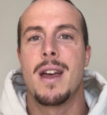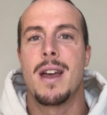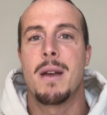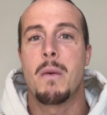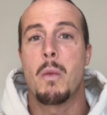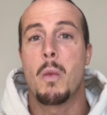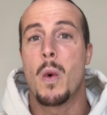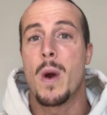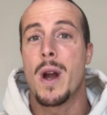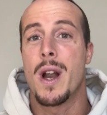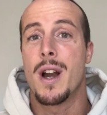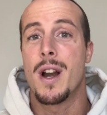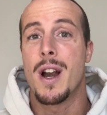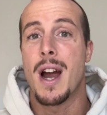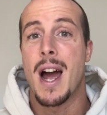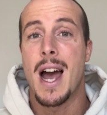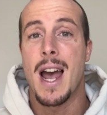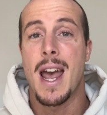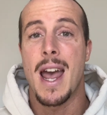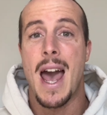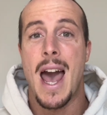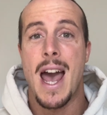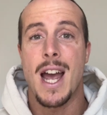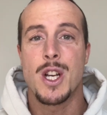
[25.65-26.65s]
where
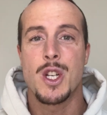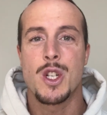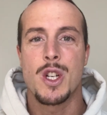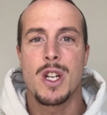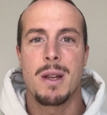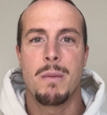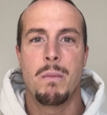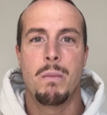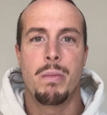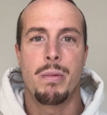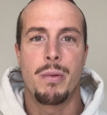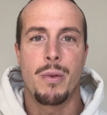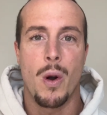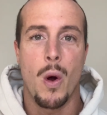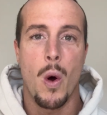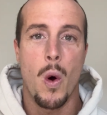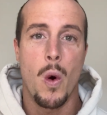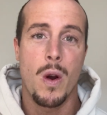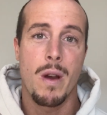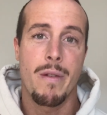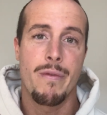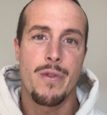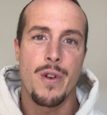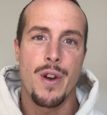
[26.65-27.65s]
I actually
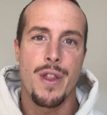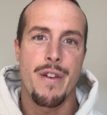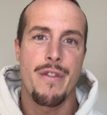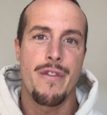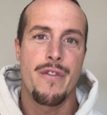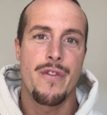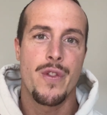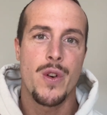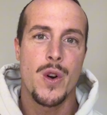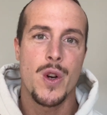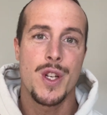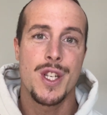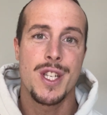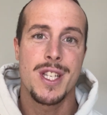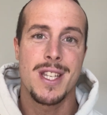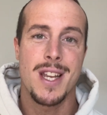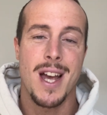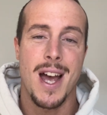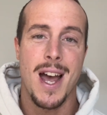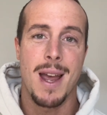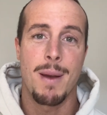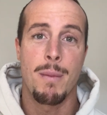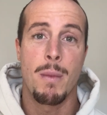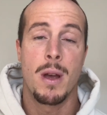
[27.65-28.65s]
broke for the first
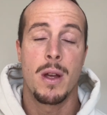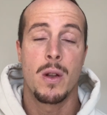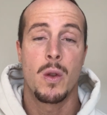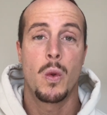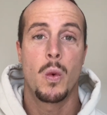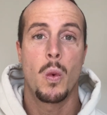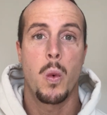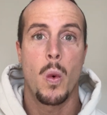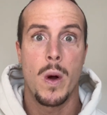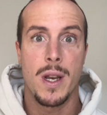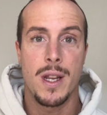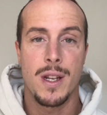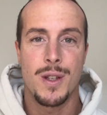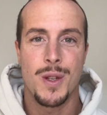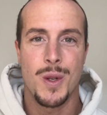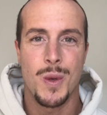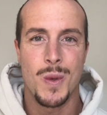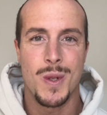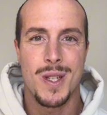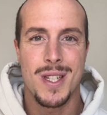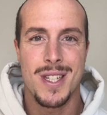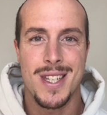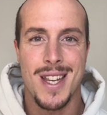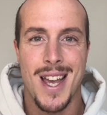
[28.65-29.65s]
time
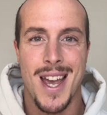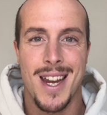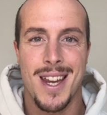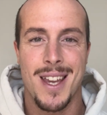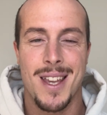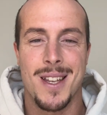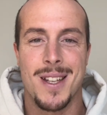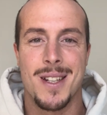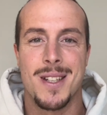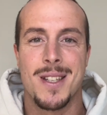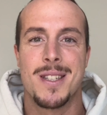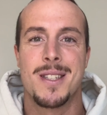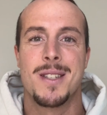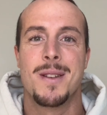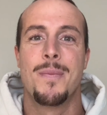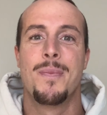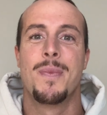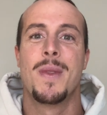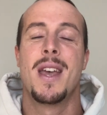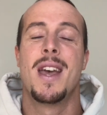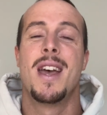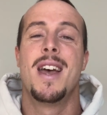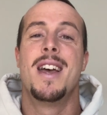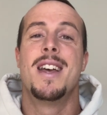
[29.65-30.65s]
22 seconds.
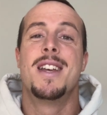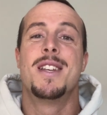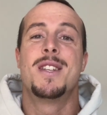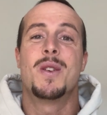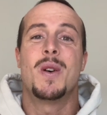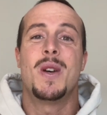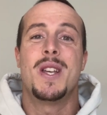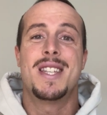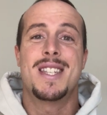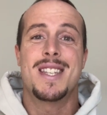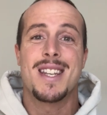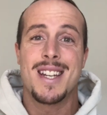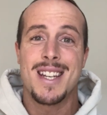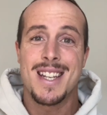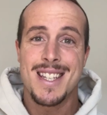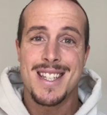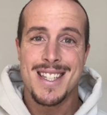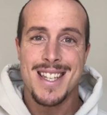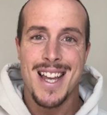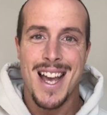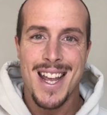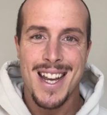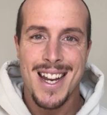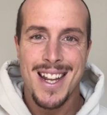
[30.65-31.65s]
So it's an
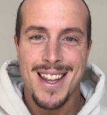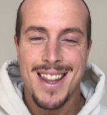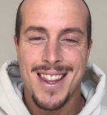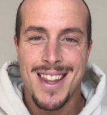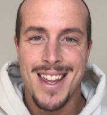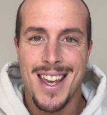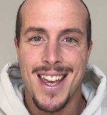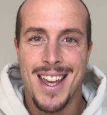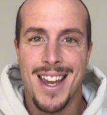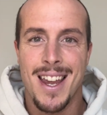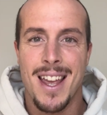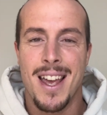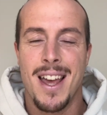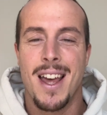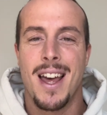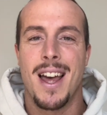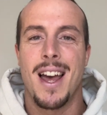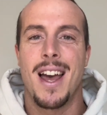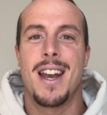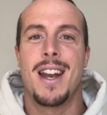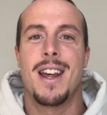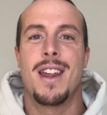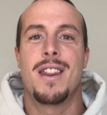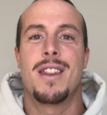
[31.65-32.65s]
exciting thing,
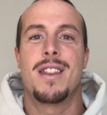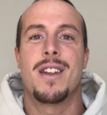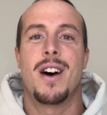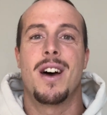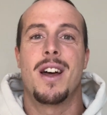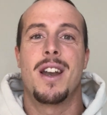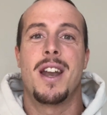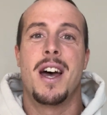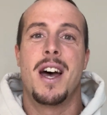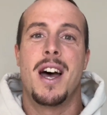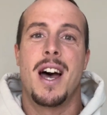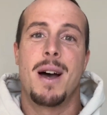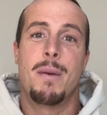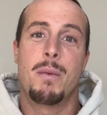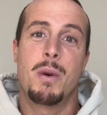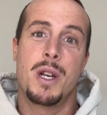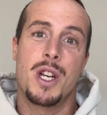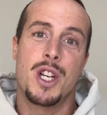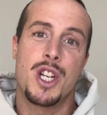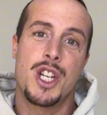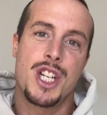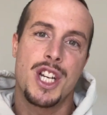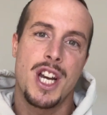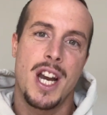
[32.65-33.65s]
and I thought I'm going
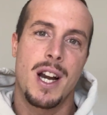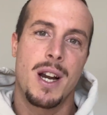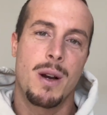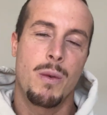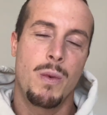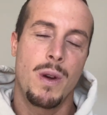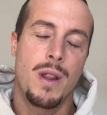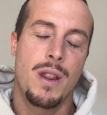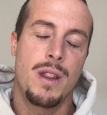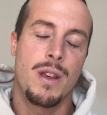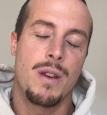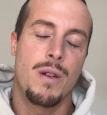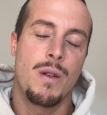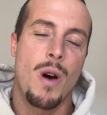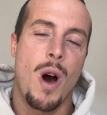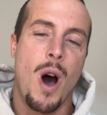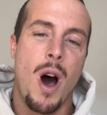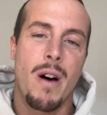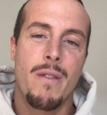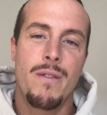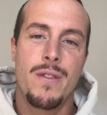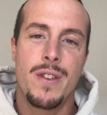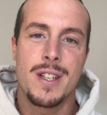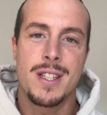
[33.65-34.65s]
to share it with you.
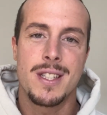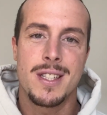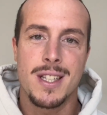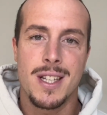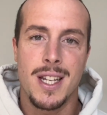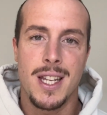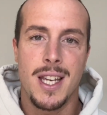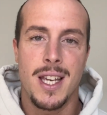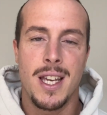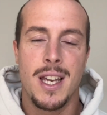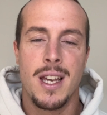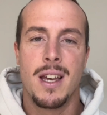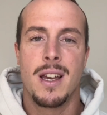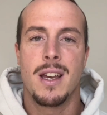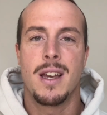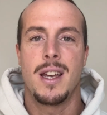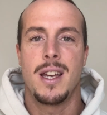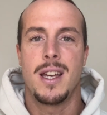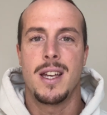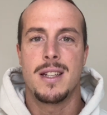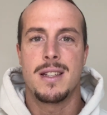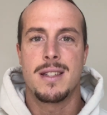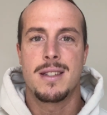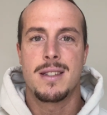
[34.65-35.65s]
Obviously,
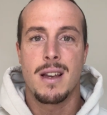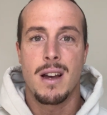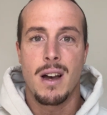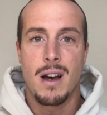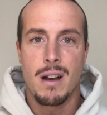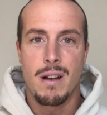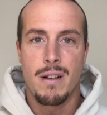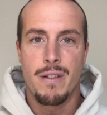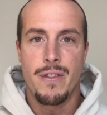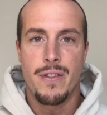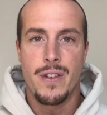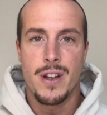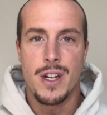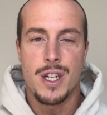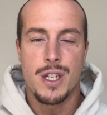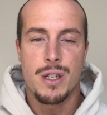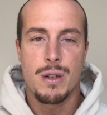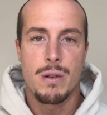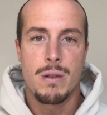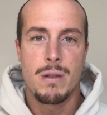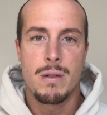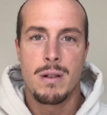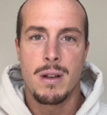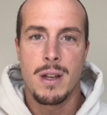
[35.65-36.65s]
it's
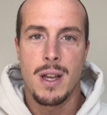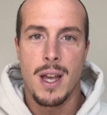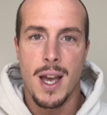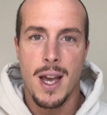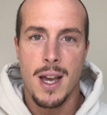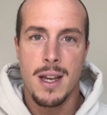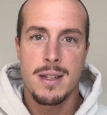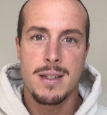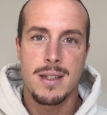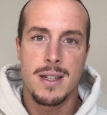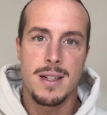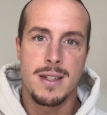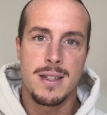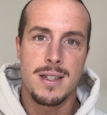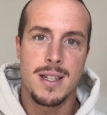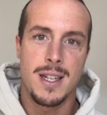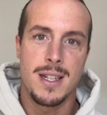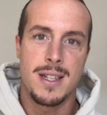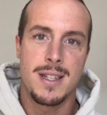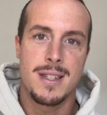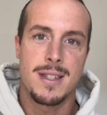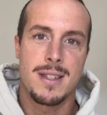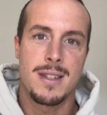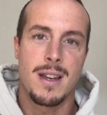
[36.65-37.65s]
unofficial, yeah, since
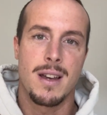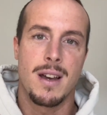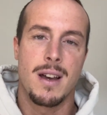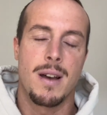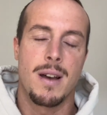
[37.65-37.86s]
it's